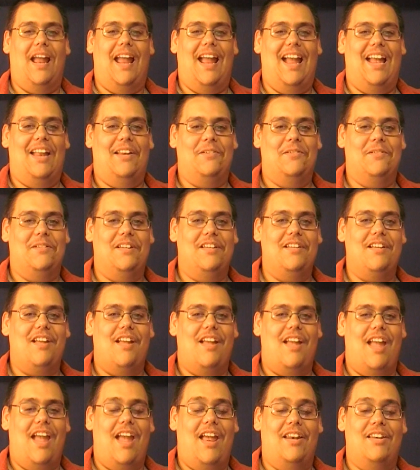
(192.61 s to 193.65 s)
and
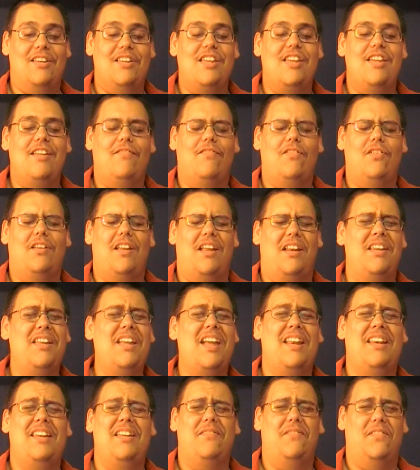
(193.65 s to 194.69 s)
even
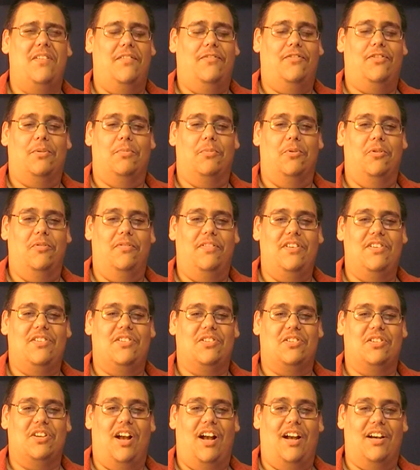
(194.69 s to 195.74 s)
if the movie
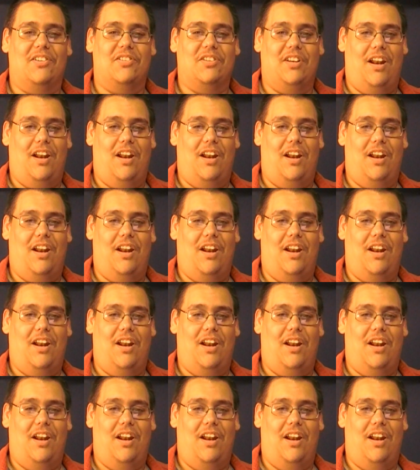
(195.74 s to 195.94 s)
sucks,